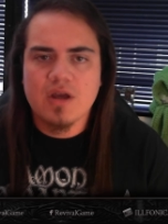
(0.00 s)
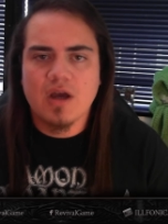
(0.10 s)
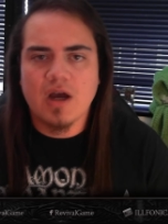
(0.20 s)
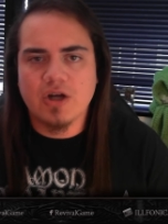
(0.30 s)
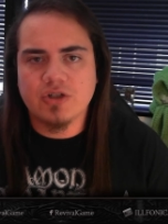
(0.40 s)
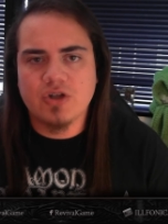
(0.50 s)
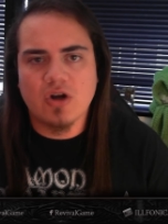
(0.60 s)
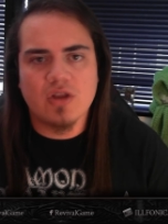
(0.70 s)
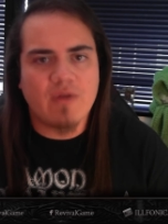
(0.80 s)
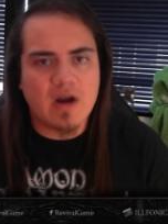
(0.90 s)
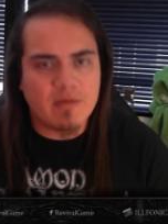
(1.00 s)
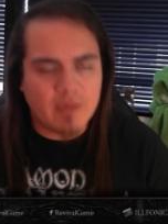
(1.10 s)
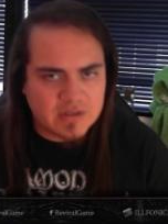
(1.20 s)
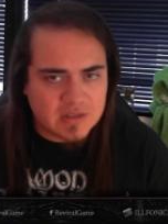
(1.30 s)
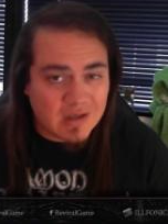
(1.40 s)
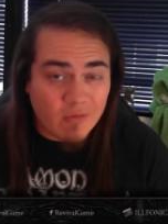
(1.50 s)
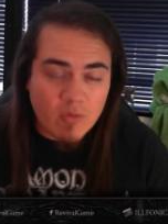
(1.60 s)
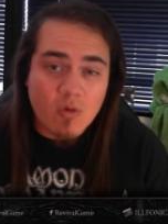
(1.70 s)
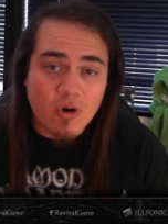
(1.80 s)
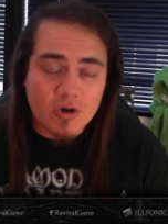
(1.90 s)
Uh, turn on the fireplaces. I
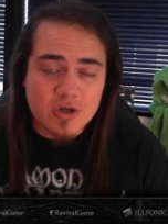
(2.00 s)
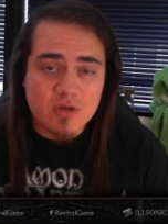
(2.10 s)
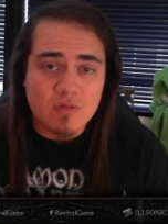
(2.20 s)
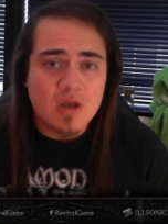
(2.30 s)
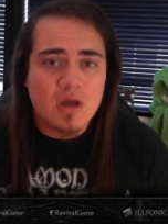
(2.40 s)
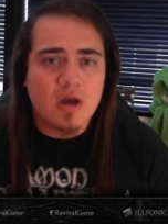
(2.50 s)
will warn you